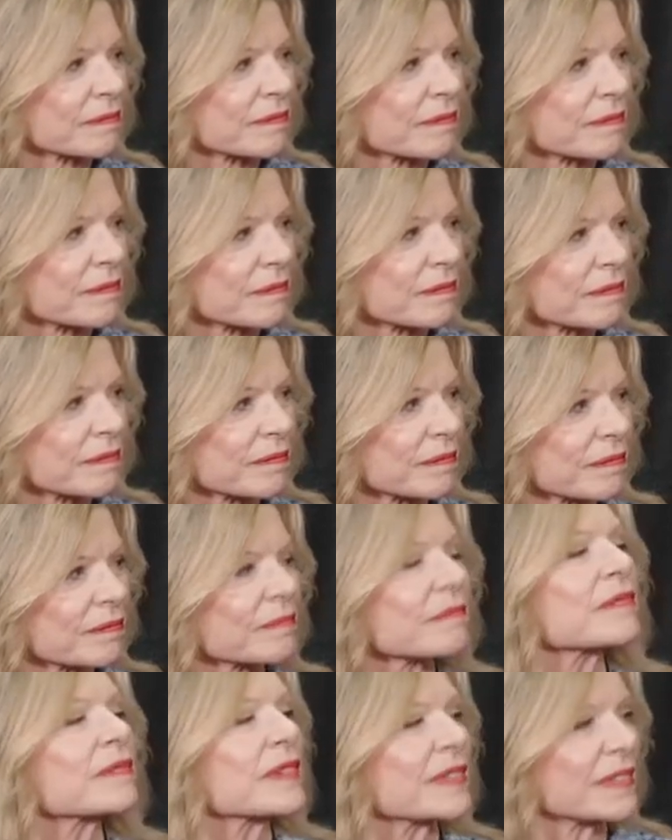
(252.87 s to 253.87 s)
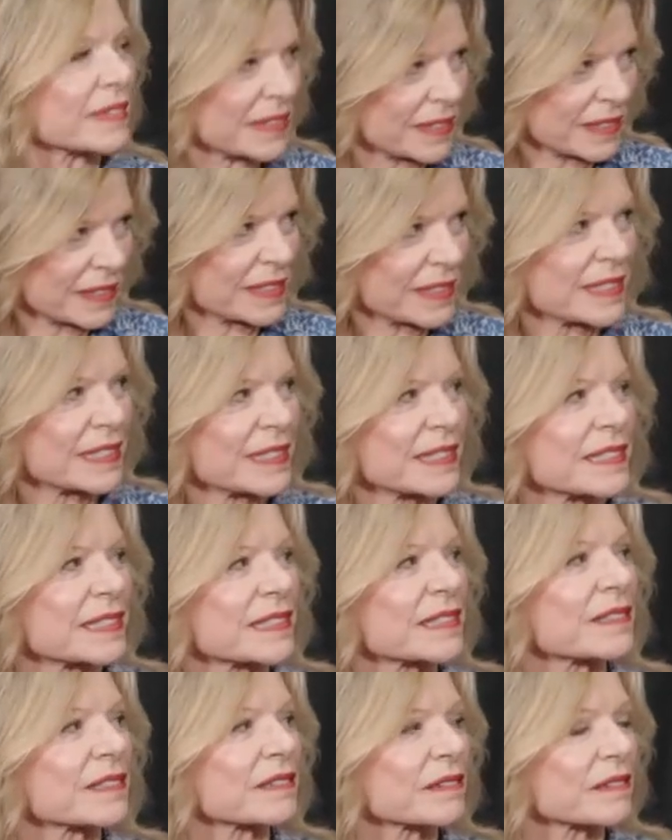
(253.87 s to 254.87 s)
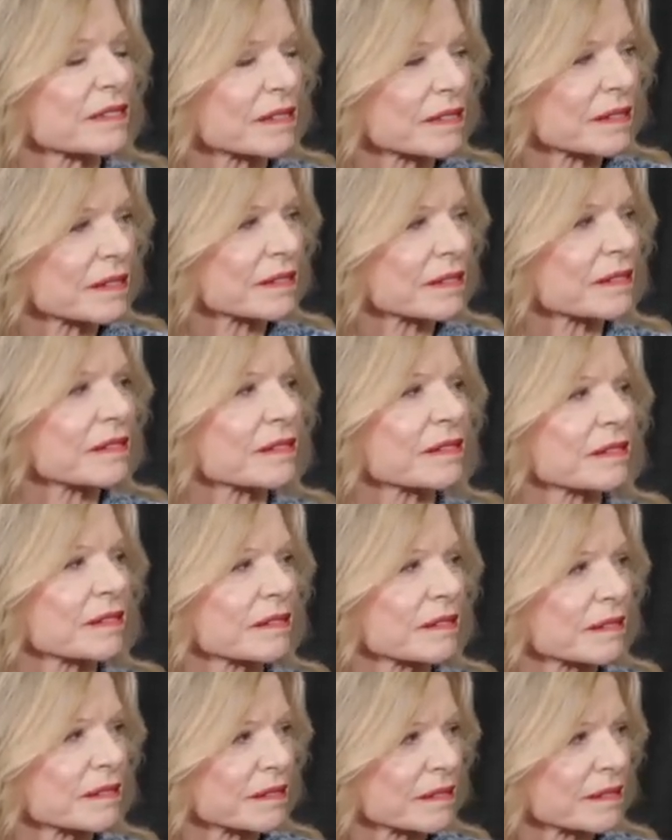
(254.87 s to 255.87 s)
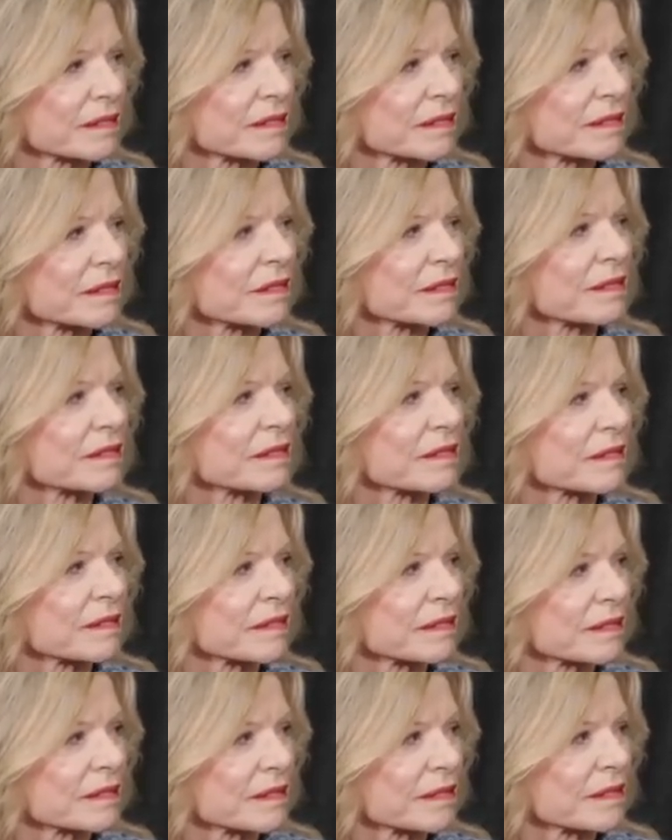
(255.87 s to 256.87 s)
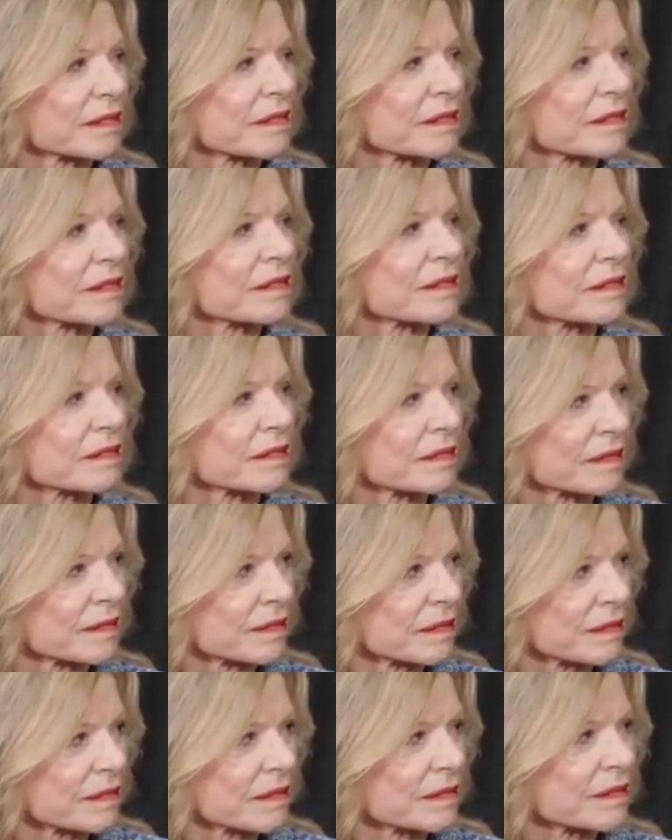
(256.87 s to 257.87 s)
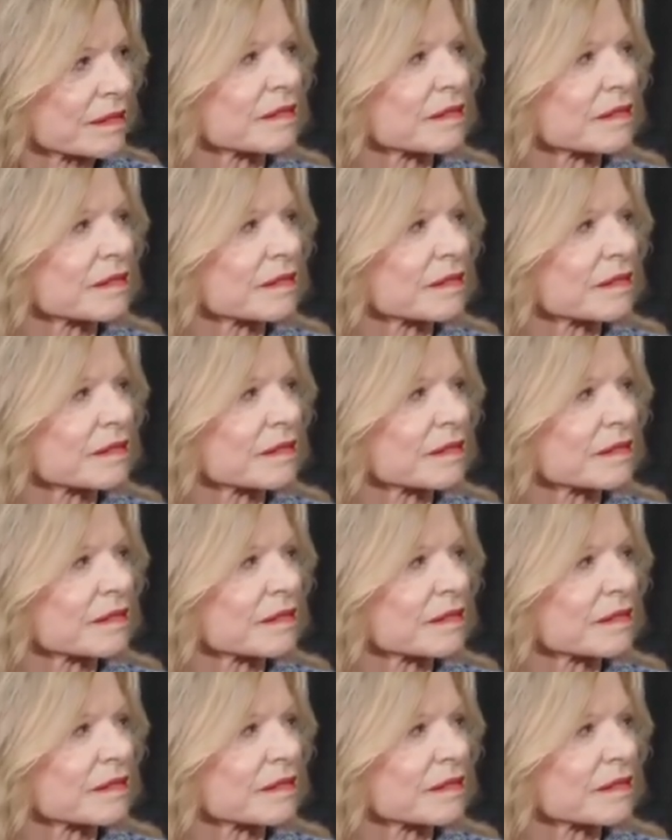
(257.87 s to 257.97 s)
The person shown says nothing.